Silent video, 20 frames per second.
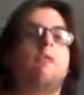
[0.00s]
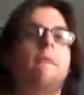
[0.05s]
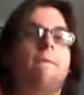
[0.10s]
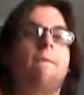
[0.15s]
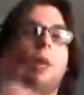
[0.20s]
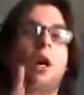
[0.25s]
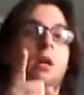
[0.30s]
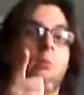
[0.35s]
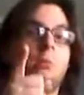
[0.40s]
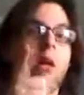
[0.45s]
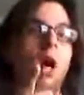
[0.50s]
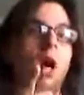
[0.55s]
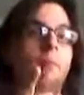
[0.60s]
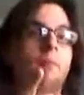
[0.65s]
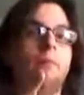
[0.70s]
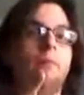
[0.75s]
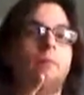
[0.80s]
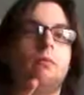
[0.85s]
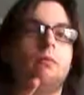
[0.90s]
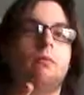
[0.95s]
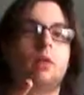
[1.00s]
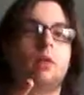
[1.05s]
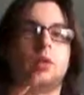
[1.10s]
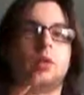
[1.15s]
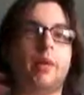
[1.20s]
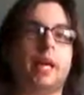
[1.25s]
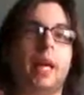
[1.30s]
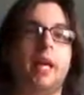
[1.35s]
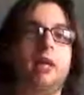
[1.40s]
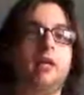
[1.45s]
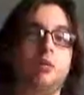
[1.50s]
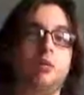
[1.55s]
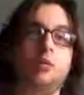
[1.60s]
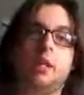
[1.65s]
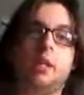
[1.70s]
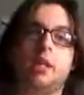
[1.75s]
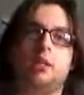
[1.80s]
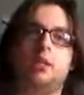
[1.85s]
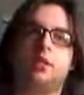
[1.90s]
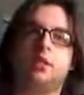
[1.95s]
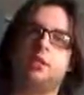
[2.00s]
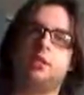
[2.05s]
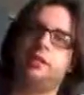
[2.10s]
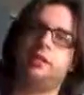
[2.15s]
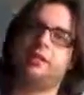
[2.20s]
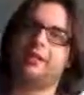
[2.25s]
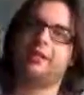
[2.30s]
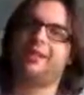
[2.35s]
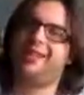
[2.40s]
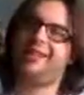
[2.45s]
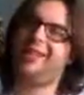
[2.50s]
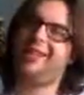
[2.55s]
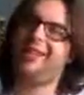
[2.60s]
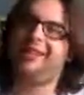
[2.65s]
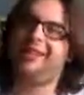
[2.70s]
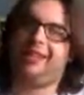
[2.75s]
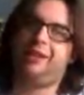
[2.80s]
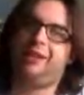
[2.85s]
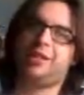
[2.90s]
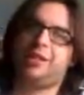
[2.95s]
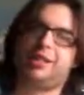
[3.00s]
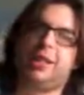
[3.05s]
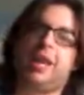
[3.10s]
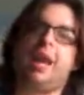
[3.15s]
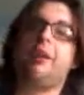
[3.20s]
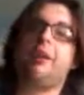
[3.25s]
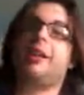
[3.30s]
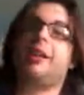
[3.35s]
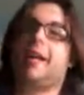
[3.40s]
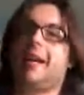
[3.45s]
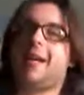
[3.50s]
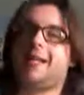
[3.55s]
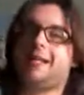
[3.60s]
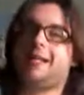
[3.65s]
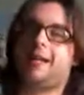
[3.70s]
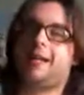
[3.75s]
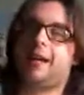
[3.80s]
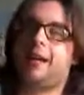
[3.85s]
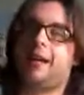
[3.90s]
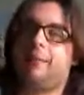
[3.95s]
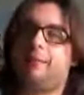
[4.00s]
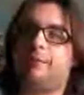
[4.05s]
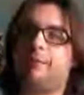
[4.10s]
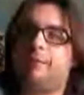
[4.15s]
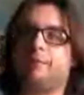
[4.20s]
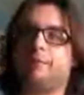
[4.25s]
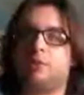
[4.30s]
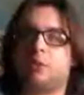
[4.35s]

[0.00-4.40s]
fuck him up, because we can't do this. That was scary last time.